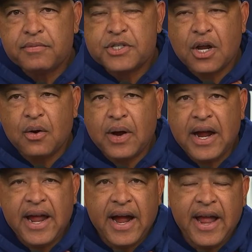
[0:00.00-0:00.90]
So
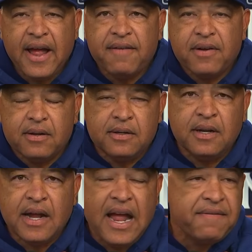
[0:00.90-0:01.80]

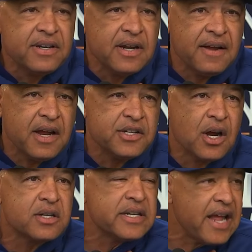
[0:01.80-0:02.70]
I
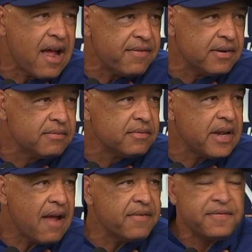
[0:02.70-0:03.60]
talked to Gavin.
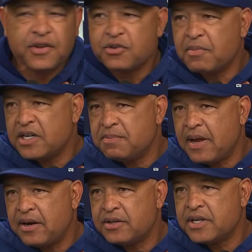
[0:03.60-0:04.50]
Gavin feels much
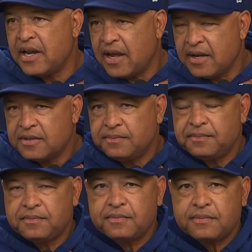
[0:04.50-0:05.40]
better today.
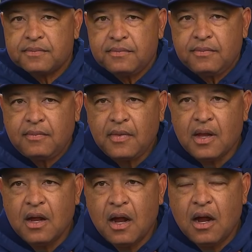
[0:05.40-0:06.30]

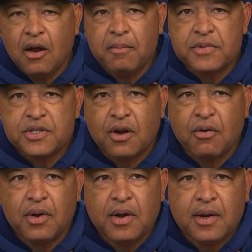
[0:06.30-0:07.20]

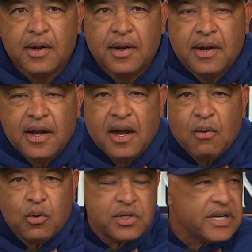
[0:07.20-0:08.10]
So
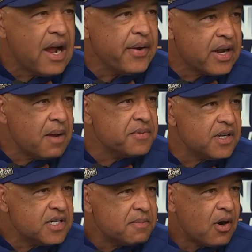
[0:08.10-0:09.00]
we'll see how he
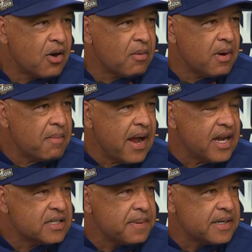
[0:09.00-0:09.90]
comes in tomorrow. But my
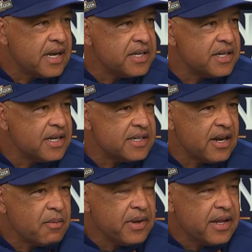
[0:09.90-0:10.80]
expectation is
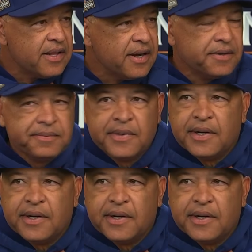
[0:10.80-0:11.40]
that he'll be in there.